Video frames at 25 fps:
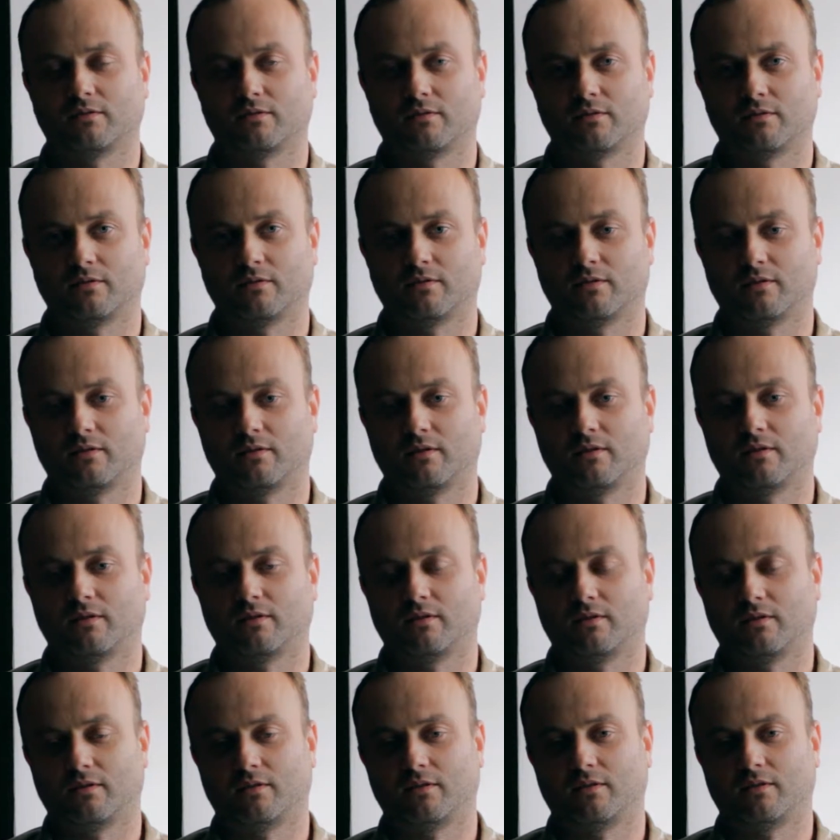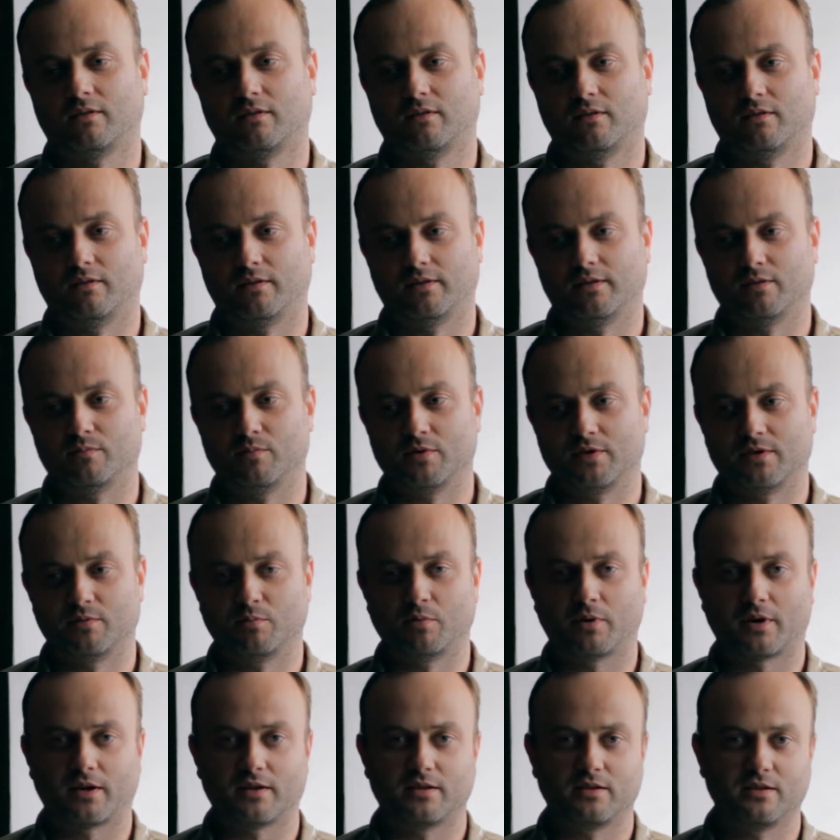was invaded by
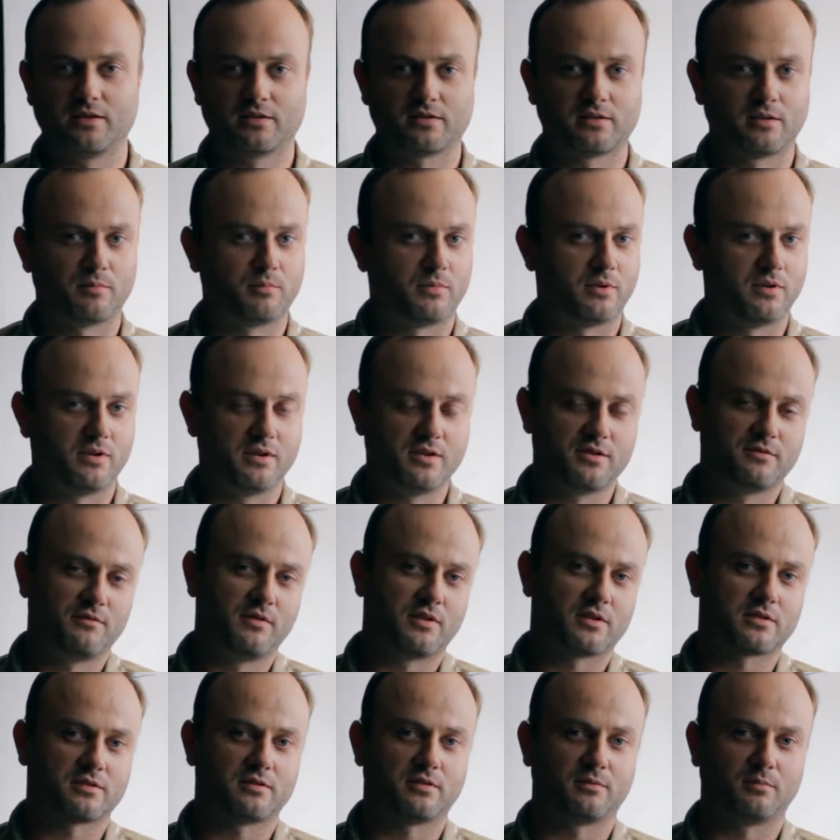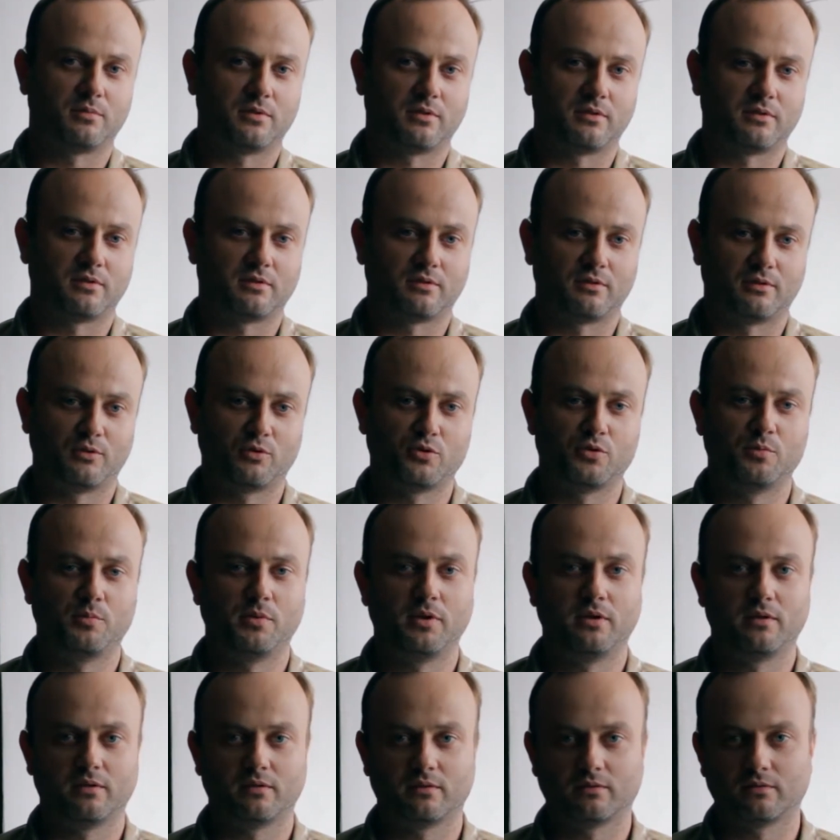separatists,
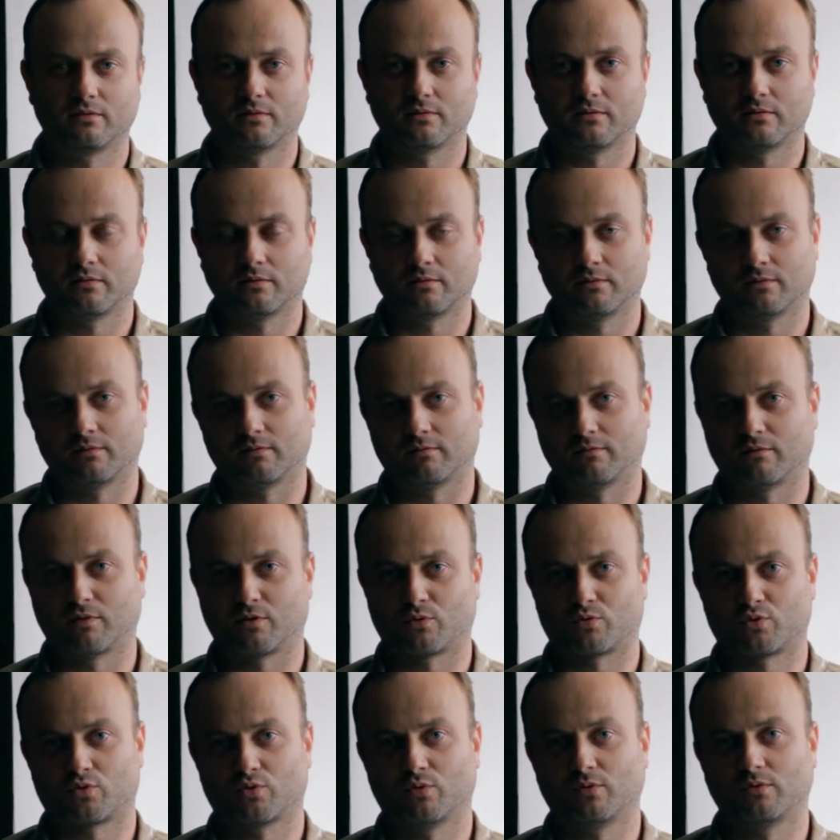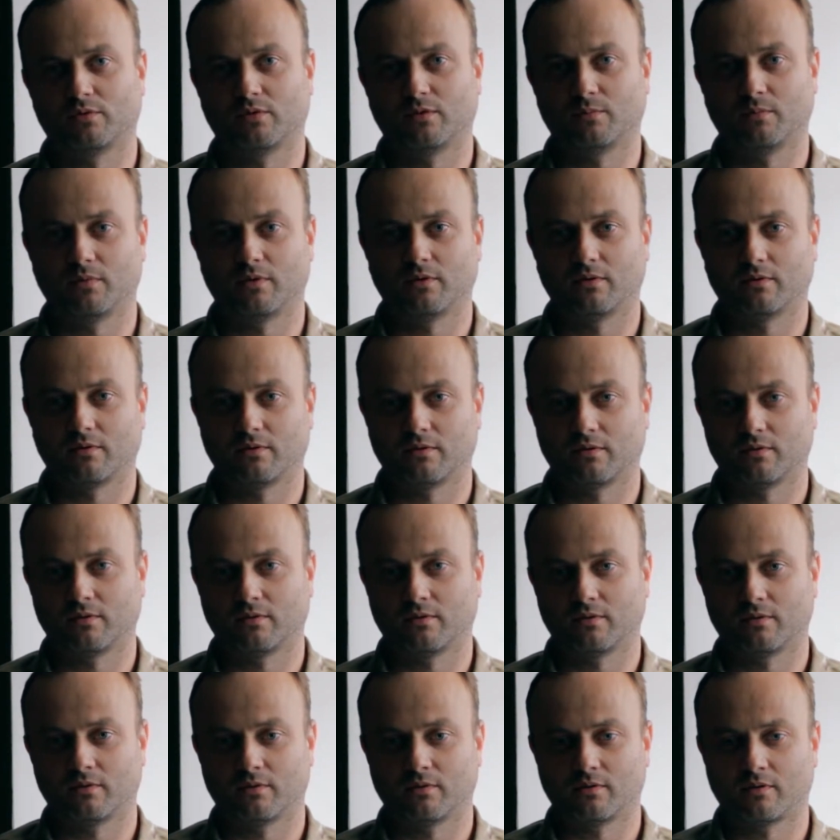these unknown
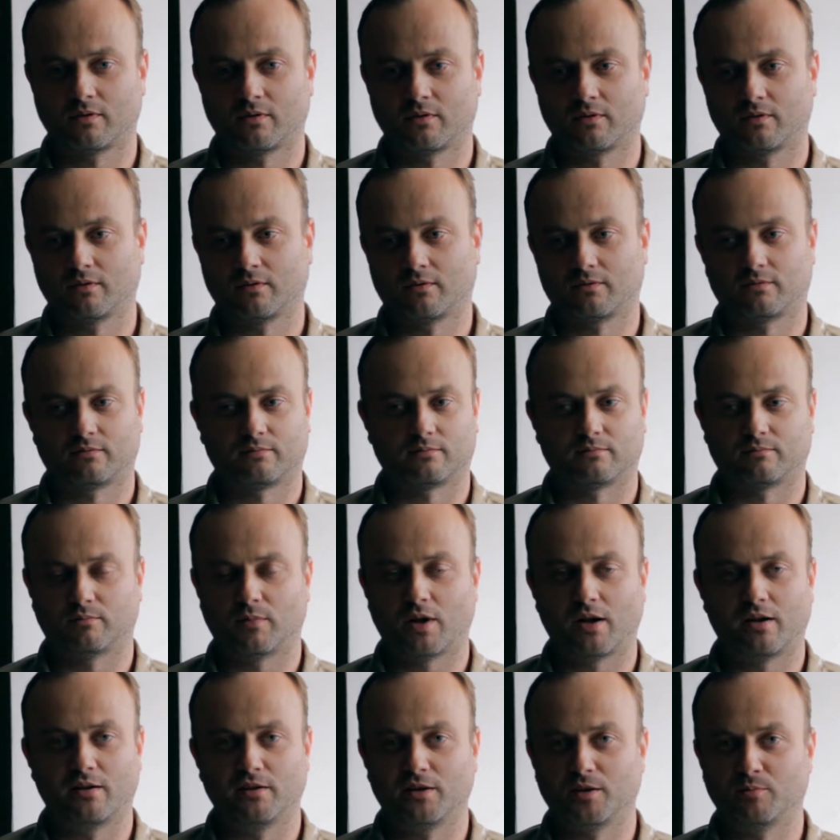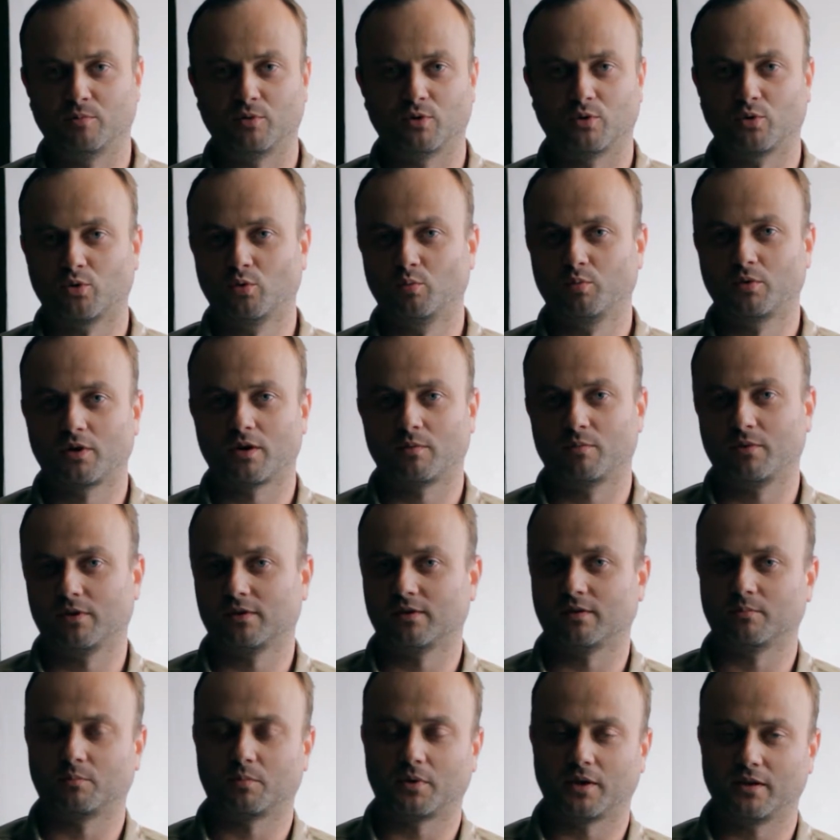armed men, united in
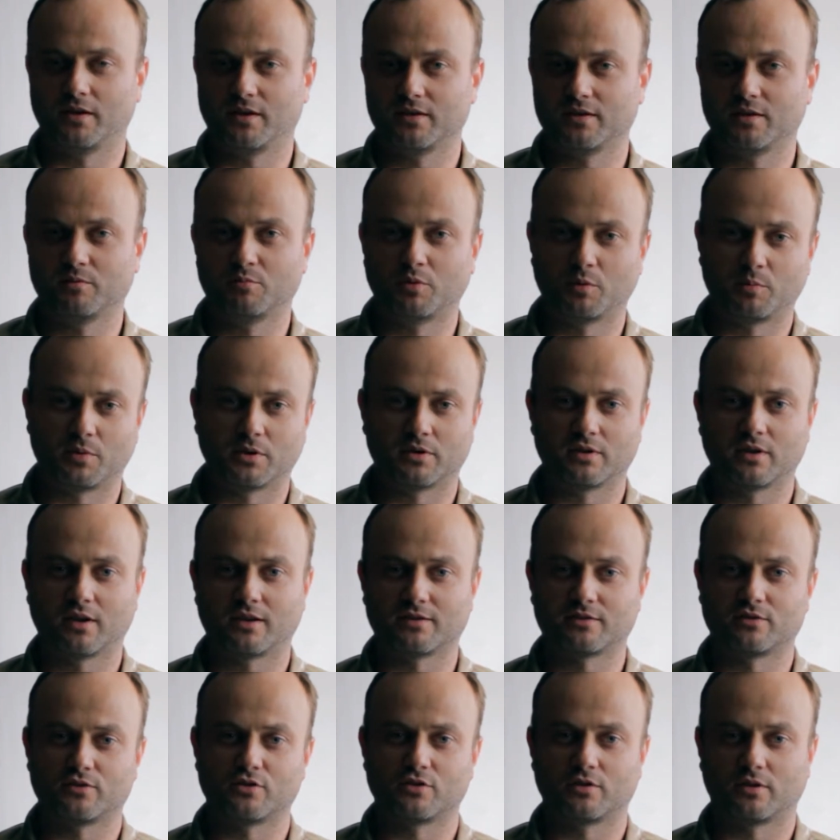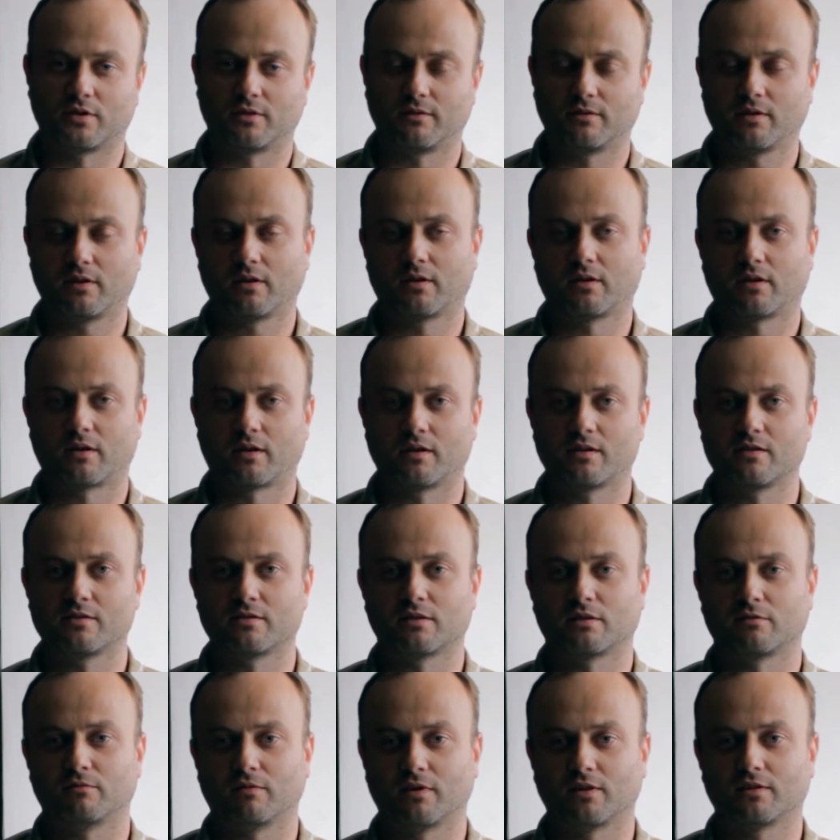small groups of 10-15 men.
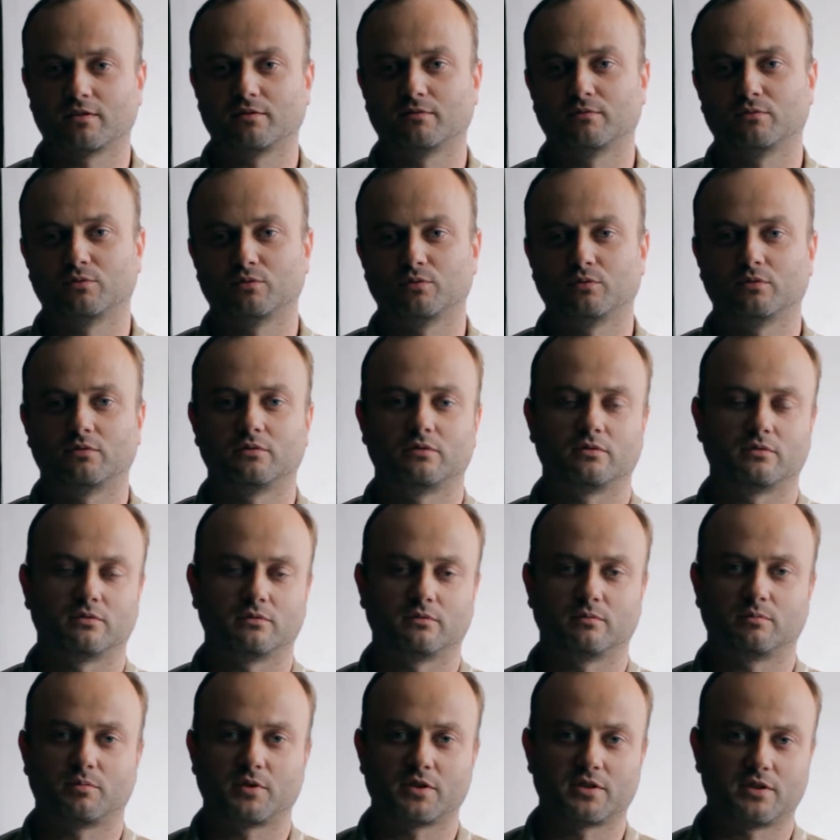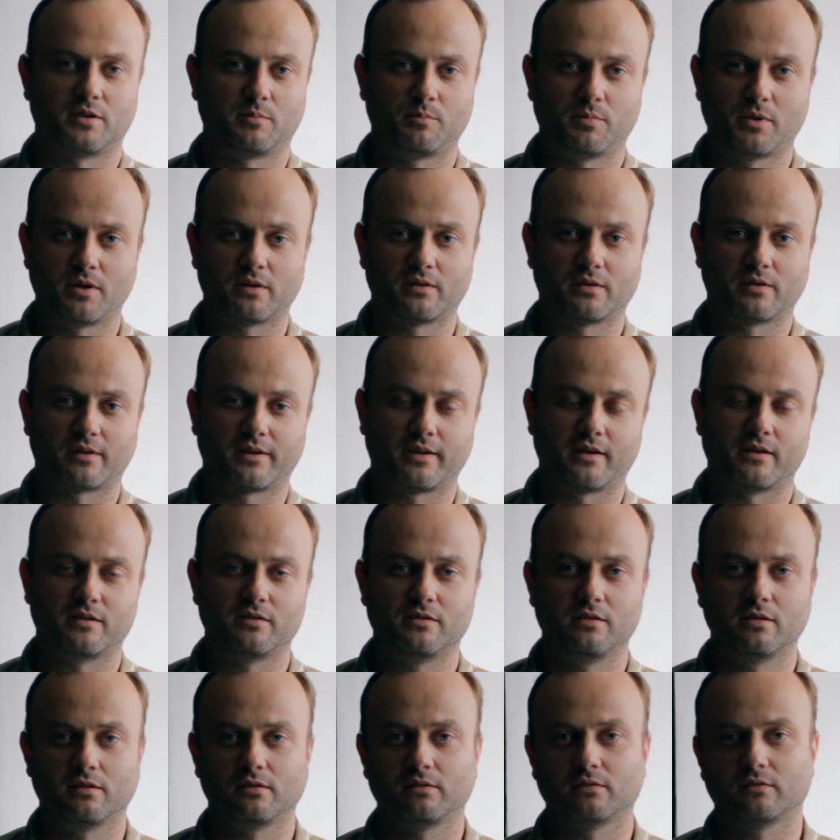They were steadily
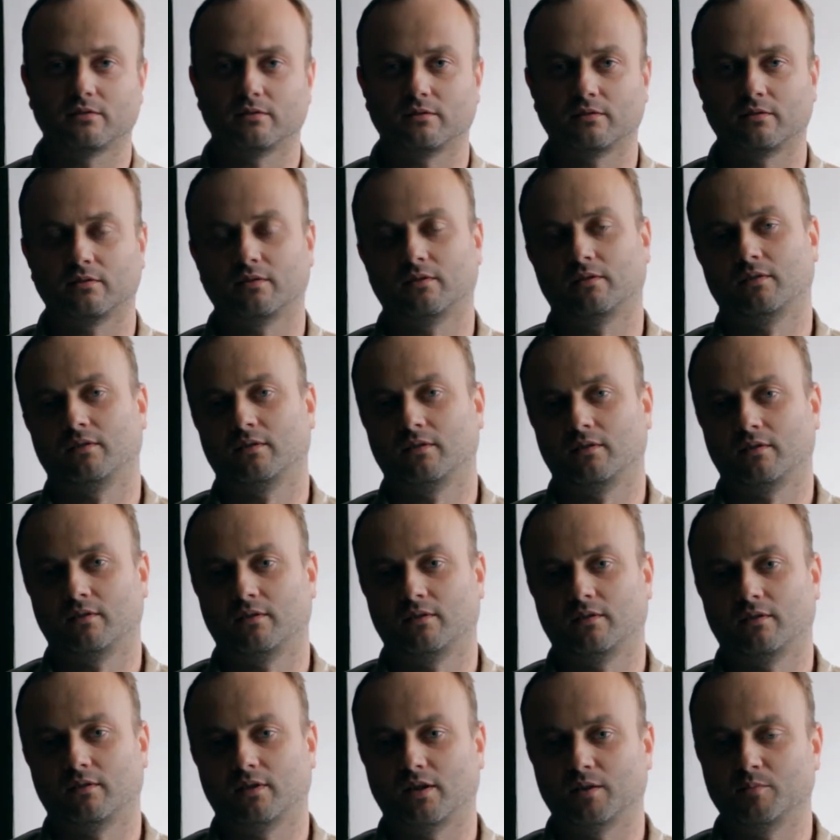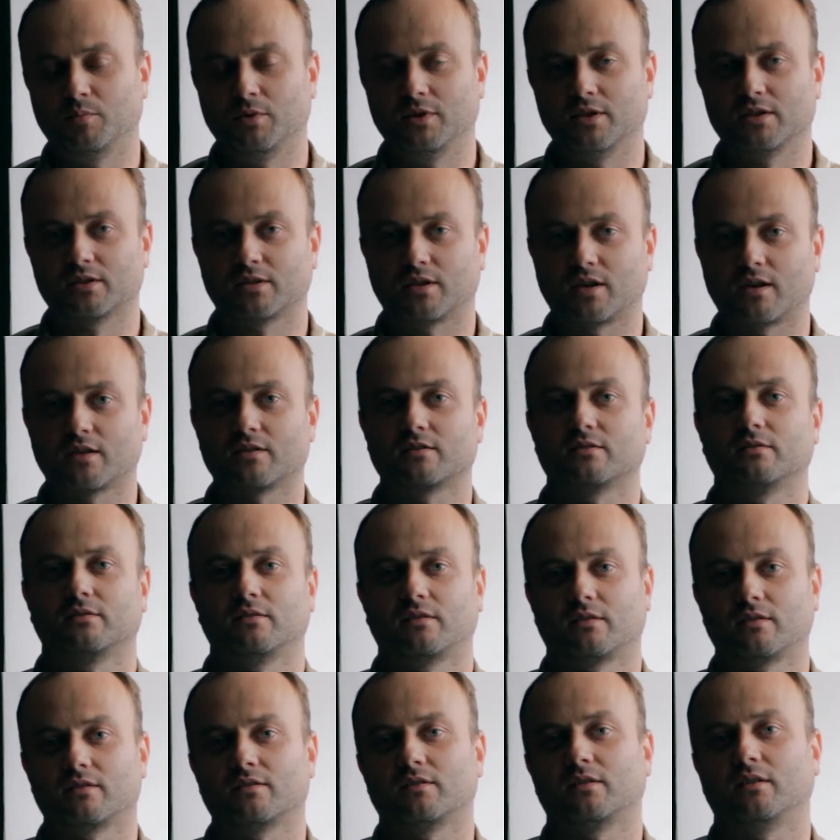invading area offices and town
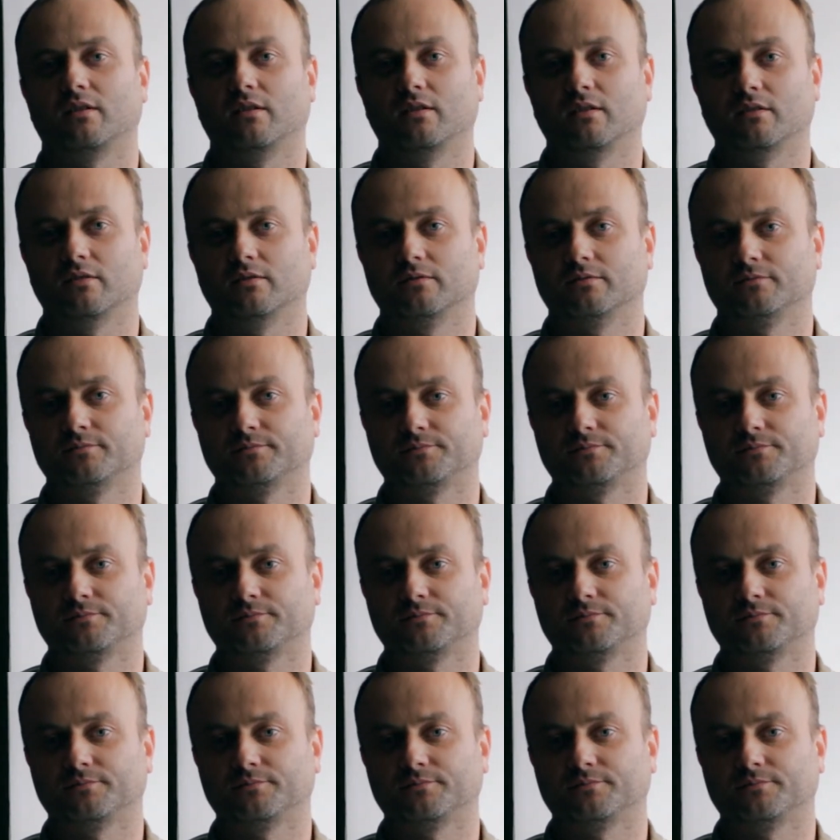halls.